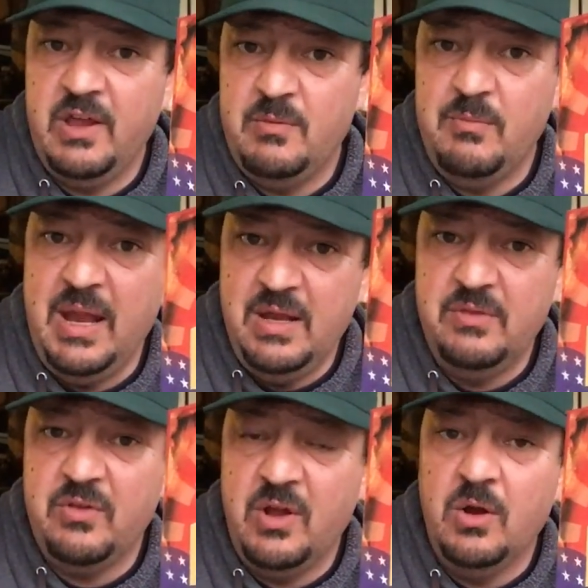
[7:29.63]
had made
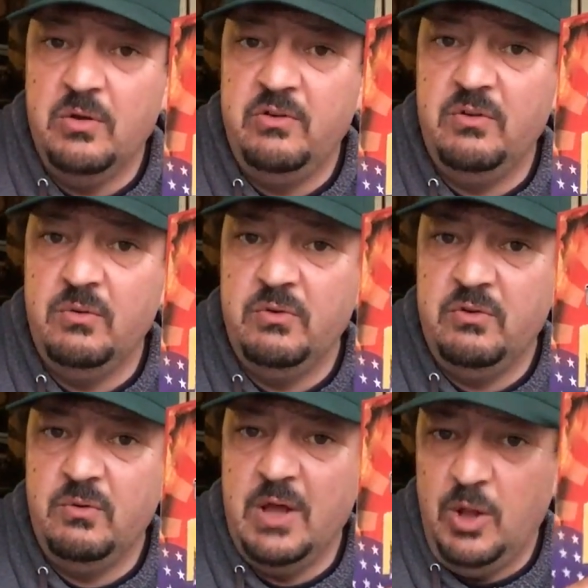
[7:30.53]
it there to,
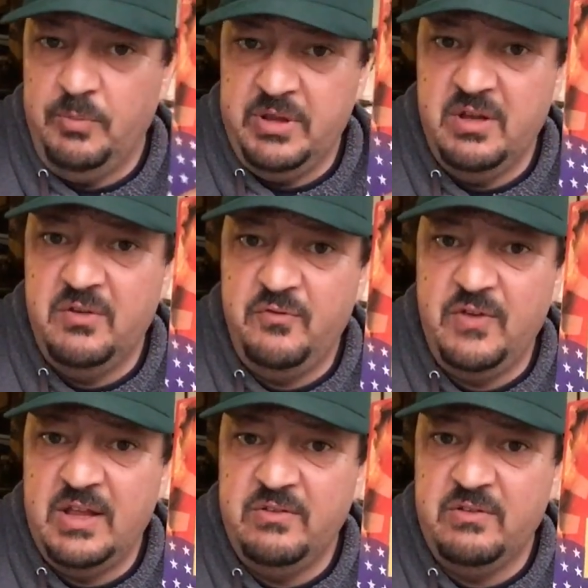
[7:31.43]
to help in the
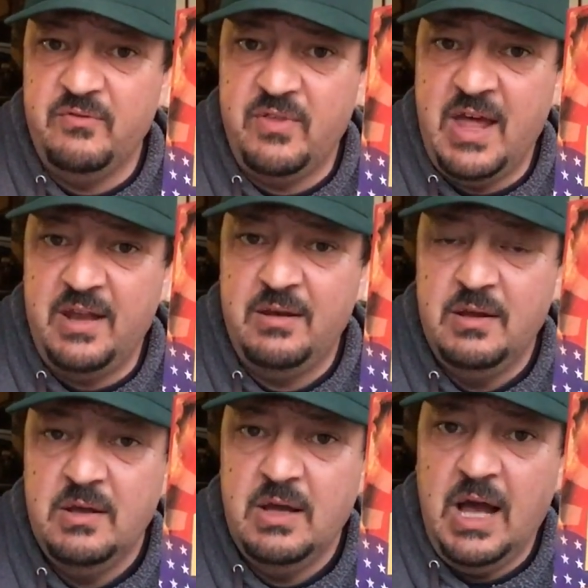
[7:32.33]
defense of that
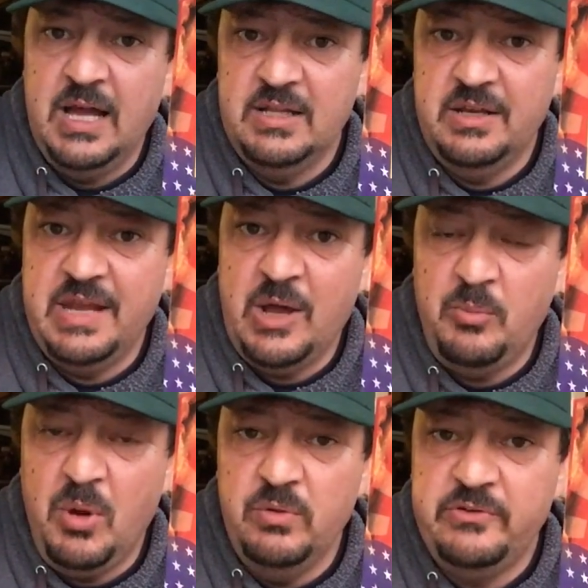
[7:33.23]
island
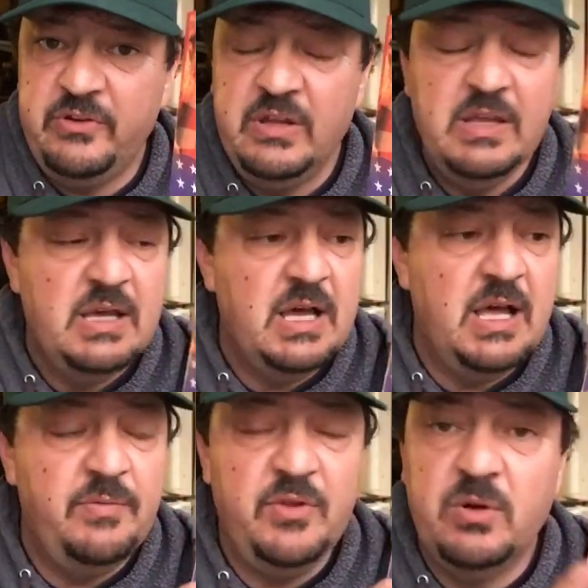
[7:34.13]
outpost?
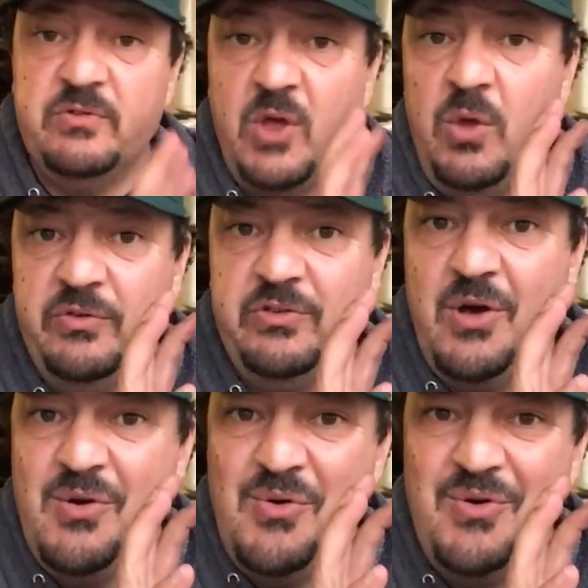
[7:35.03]
Uh, there is
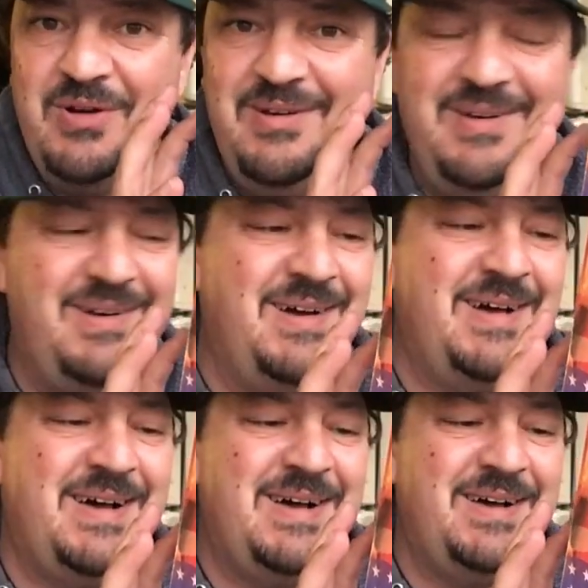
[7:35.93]
also,
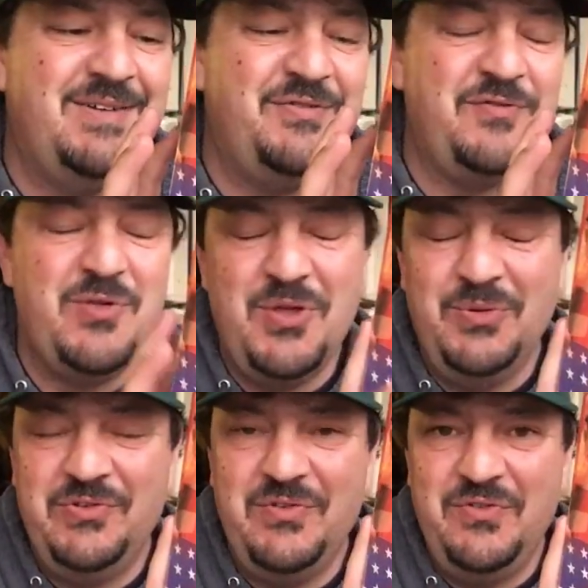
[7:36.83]
uh, for
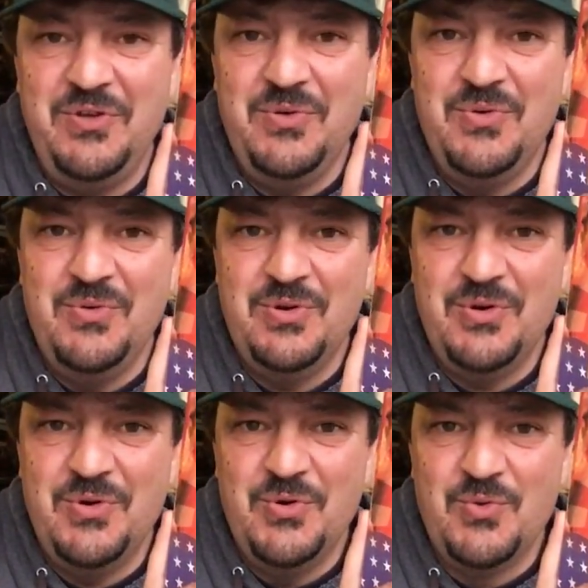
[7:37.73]
those of you
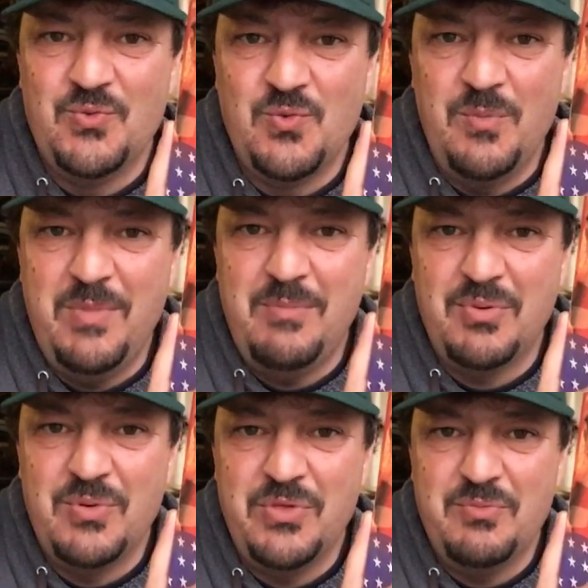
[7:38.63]
who
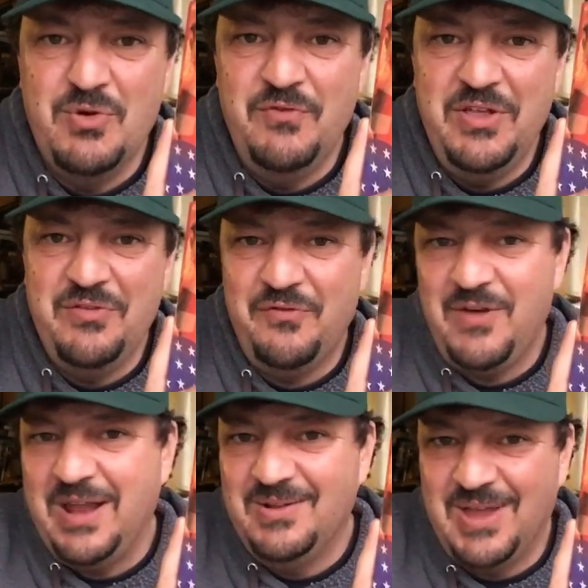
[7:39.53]
remember the movie The
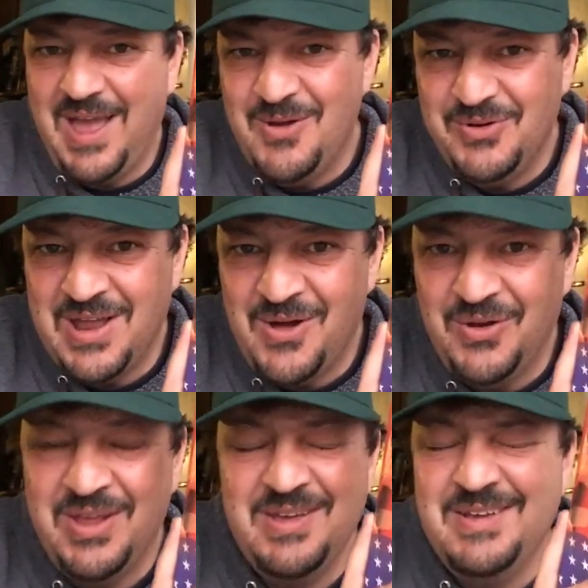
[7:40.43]
Final
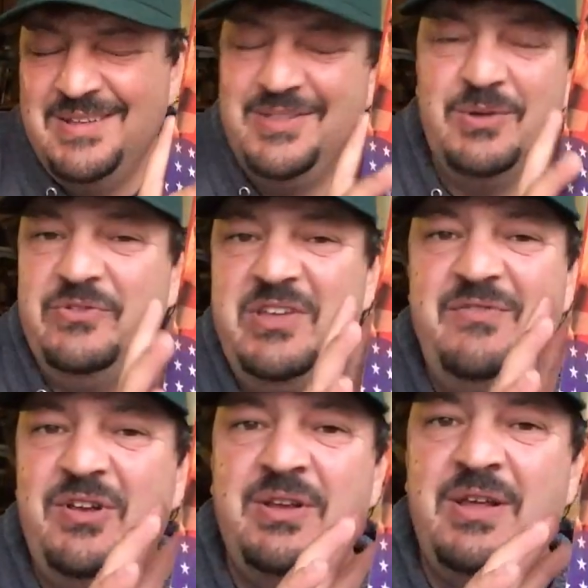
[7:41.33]
Countdown, there's
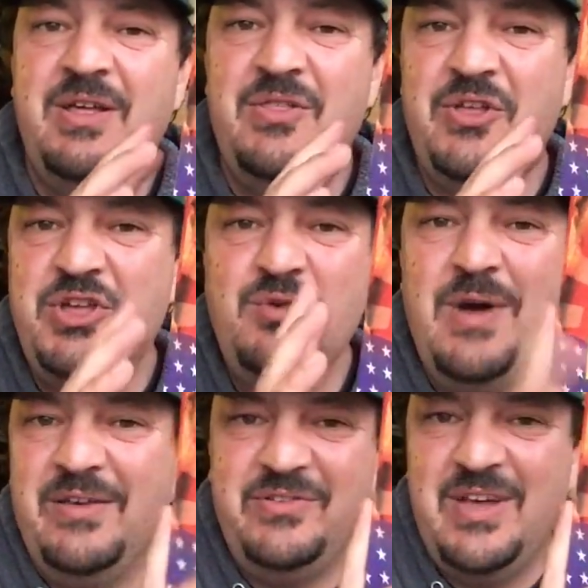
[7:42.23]
even the
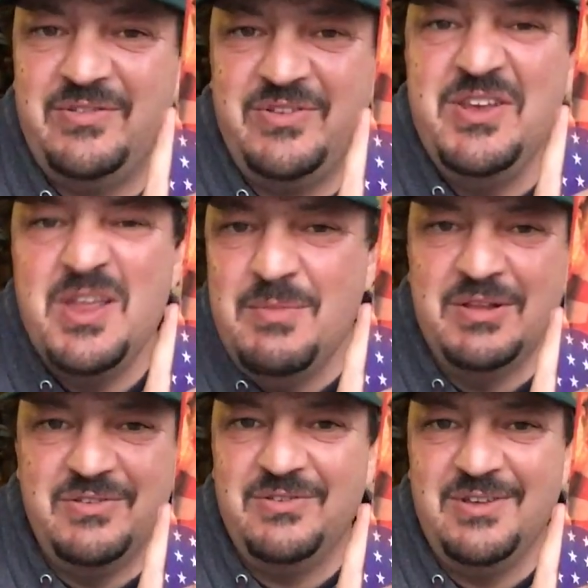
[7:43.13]
USS
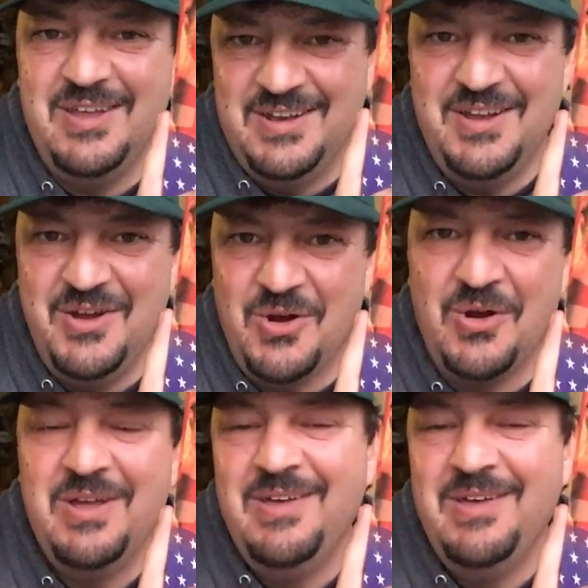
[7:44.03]
Nimitz in here,